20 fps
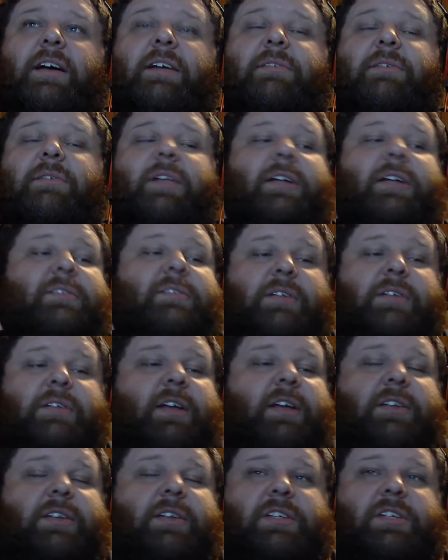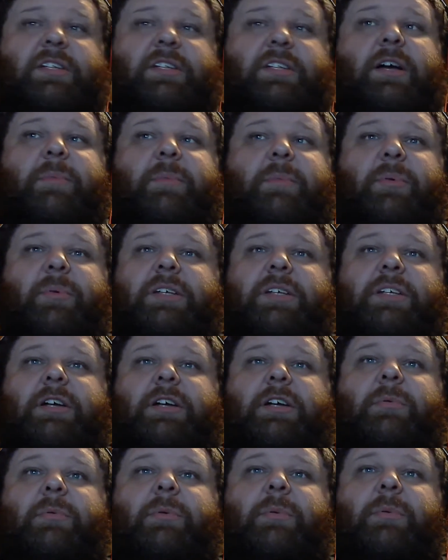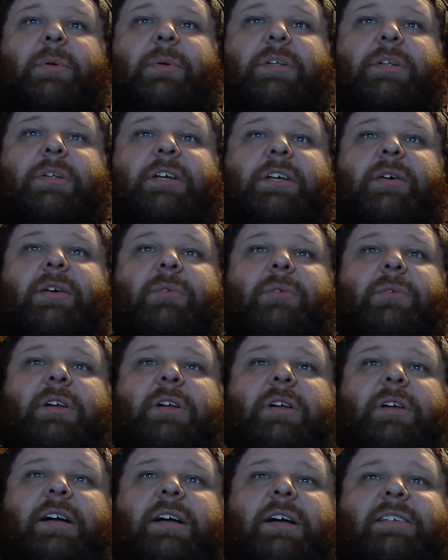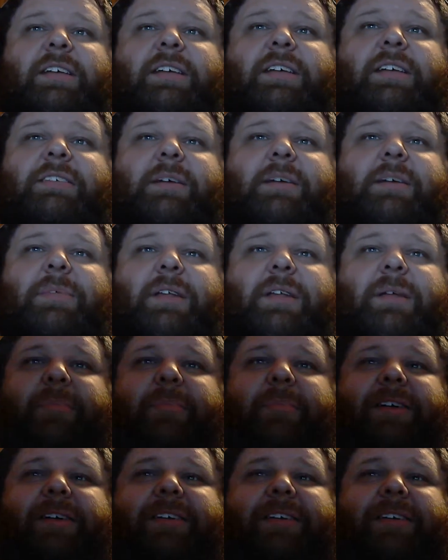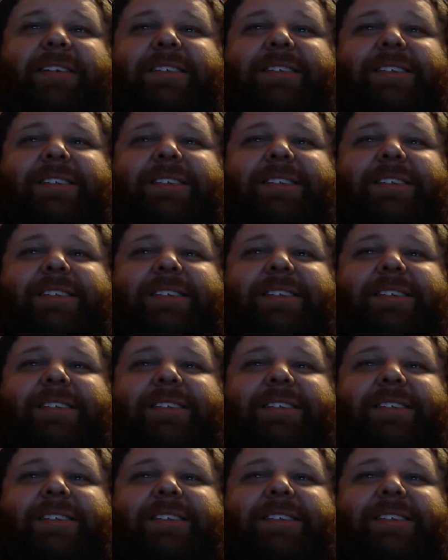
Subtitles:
I just a couple weeks ago when we went to Goodwill, I said something about it,